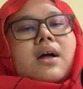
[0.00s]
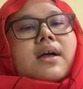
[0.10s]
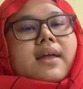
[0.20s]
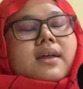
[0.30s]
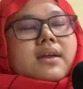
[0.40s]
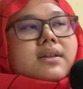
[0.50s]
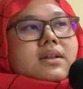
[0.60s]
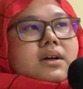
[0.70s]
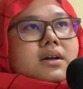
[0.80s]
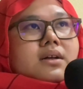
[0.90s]
And
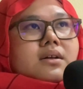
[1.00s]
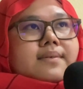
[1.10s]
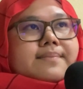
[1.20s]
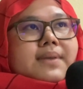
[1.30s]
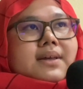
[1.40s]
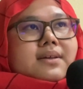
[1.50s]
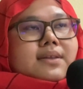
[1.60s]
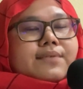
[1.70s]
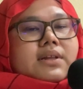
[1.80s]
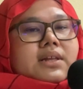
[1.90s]
yeah,
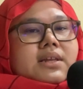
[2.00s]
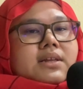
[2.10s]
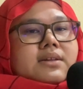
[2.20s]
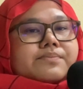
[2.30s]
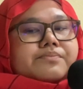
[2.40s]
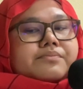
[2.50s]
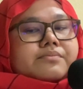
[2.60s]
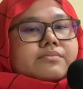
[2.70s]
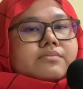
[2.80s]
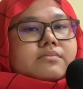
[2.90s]
definitely
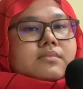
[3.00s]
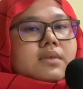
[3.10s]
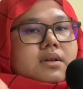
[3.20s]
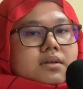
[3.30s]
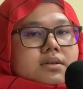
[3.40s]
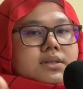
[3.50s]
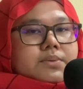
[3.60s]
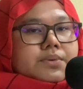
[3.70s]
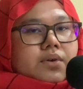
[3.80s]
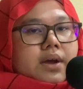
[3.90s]

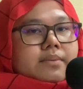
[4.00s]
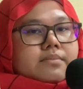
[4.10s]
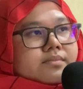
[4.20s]
subscribe.